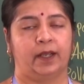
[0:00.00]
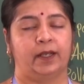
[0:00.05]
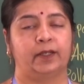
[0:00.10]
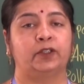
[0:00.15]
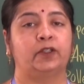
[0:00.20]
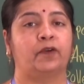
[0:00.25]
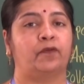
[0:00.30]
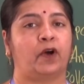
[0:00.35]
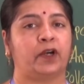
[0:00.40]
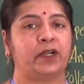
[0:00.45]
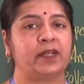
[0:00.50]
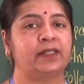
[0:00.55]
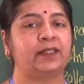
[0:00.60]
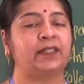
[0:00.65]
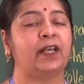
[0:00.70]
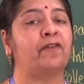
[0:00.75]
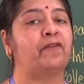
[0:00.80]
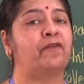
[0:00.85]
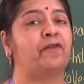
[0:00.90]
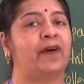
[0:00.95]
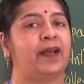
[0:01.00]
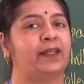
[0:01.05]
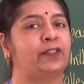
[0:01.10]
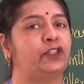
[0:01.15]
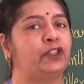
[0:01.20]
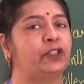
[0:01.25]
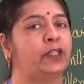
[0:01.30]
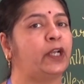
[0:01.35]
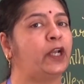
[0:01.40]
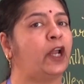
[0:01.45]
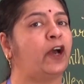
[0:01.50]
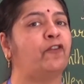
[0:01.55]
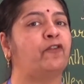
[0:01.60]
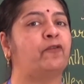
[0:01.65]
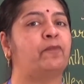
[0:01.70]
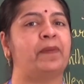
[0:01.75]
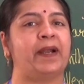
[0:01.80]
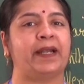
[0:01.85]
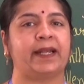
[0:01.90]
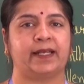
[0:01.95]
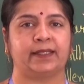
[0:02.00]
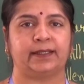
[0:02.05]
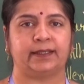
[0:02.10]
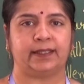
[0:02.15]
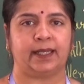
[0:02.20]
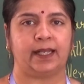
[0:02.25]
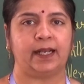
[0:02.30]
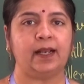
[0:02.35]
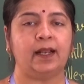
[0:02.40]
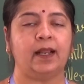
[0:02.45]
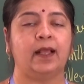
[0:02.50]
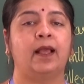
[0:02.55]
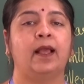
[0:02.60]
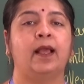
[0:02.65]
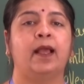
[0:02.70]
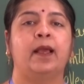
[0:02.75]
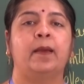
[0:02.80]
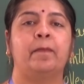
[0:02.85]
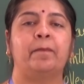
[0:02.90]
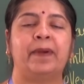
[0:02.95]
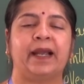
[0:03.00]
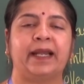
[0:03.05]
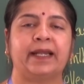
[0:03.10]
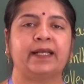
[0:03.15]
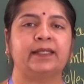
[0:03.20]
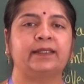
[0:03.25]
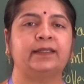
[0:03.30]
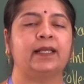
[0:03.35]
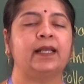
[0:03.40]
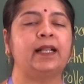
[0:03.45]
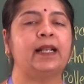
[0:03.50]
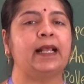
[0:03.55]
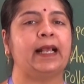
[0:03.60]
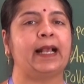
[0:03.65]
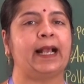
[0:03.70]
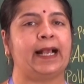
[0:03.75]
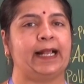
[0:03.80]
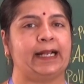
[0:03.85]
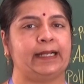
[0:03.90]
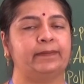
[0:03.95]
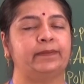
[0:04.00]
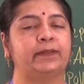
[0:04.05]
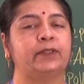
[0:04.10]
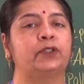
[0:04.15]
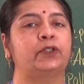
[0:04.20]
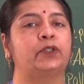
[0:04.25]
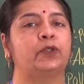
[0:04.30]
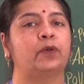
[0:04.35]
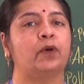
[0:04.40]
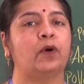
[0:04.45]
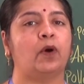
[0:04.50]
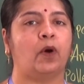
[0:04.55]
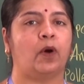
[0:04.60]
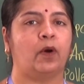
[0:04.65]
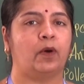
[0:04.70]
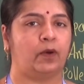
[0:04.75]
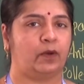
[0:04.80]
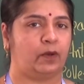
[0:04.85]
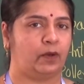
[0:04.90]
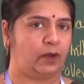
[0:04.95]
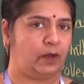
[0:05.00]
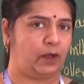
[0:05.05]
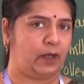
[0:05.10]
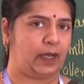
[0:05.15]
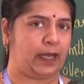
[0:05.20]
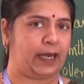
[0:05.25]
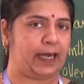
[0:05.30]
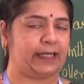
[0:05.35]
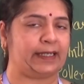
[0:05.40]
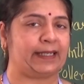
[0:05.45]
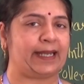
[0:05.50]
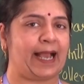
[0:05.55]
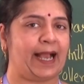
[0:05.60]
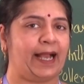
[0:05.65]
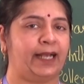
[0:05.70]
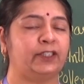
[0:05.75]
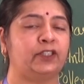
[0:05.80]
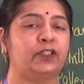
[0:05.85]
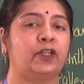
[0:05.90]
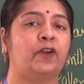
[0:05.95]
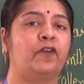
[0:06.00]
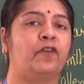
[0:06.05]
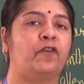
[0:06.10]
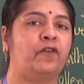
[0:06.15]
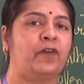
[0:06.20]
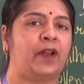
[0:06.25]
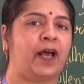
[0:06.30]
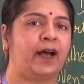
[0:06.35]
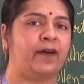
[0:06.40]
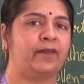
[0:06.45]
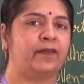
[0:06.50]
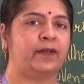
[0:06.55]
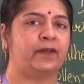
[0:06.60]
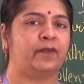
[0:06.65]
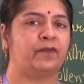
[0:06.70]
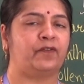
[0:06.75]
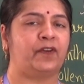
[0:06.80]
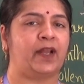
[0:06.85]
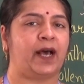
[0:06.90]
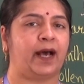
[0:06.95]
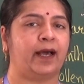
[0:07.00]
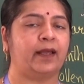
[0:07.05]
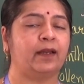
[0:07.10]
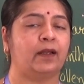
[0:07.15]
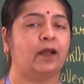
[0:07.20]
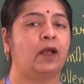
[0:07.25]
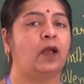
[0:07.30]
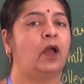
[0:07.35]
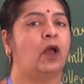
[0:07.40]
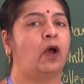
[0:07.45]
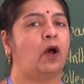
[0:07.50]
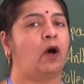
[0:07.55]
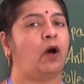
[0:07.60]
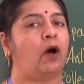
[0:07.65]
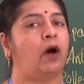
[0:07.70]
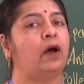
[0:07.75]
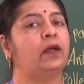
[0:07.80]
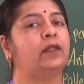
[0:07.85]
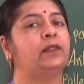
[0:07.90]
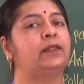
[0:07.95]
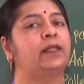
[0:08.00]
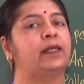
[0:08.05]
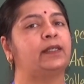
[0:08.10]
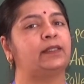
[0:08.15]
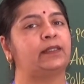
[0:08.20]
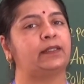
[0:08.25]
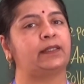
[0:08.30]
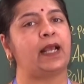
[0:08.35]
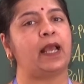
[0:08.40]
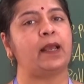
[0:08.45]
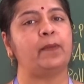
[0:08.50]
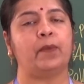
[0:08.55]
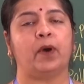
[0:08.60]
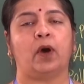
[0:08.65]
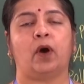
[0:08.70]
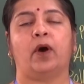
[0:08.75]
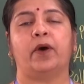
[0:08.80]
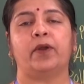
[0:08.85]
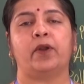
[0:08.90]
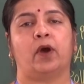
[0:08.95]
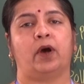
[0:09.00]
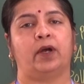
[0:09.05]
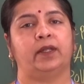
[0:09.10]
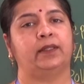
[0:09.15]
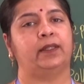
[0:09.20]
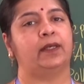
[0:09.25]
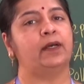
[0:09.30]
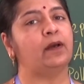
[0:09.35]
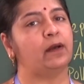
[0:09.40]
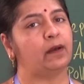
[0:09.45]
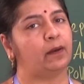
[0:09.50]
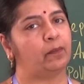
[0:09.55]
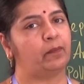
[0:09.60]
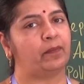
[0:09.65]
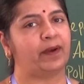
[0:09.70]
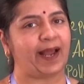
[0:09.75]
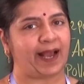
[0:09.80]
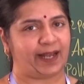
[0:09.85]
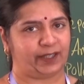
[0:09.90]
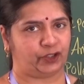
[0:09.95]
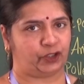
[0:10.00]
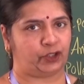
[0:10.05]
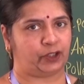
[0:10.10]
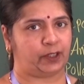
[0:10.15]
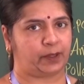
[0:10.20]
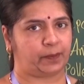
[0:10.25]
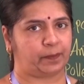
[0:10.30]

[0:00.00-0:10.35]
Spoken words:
So what is the function of pedicel? Pedicel helps to attach flower on the stem or on the branch.